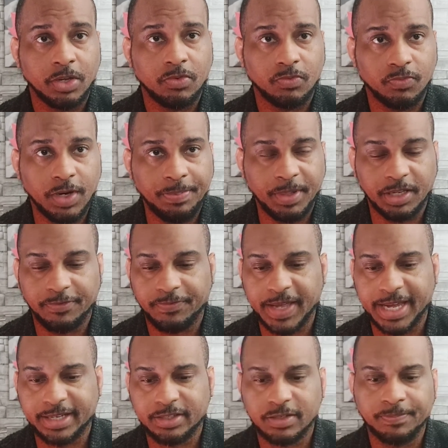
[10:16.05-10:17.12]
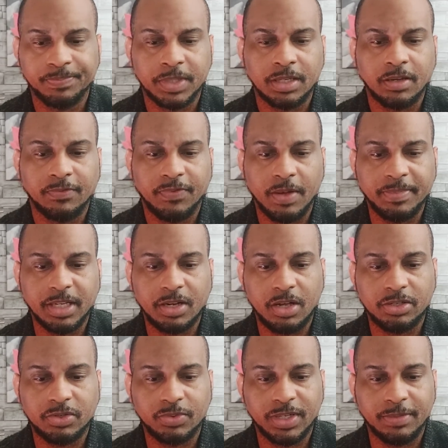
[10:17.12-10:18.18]
ripple effects from the
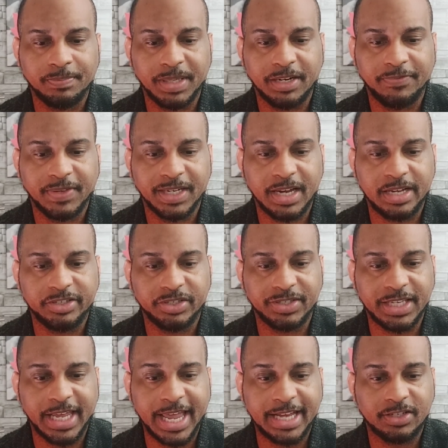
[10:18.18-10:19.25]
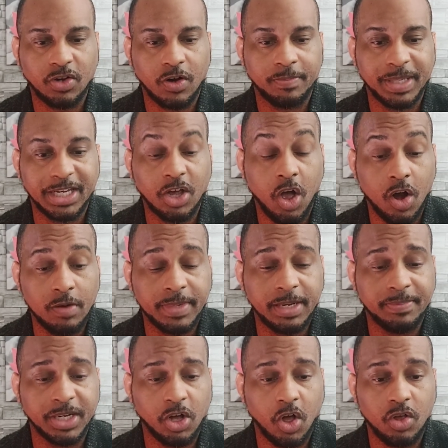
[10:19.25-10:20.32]
lawsuit could benefit not just the XRP
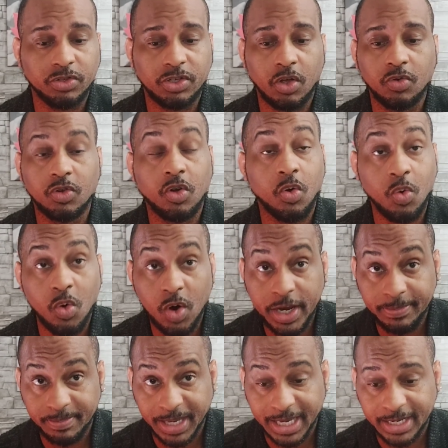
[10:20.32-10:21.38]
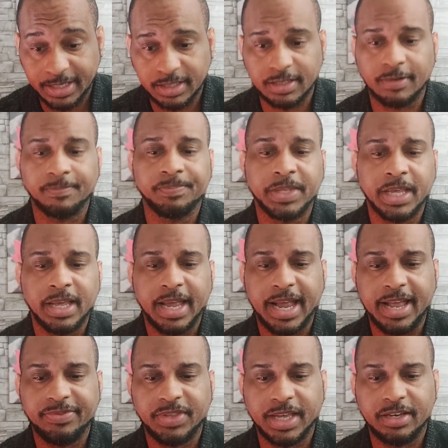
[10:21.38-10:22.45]
army, but also Coinbase
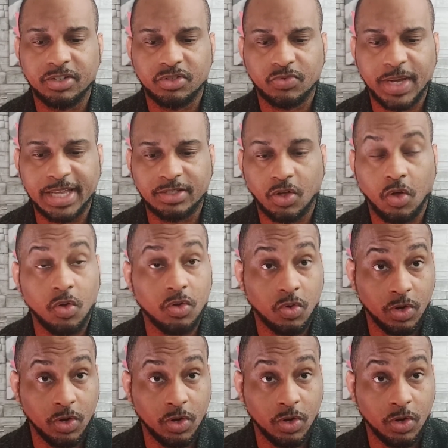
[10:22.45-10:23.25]
and the industry as a whole.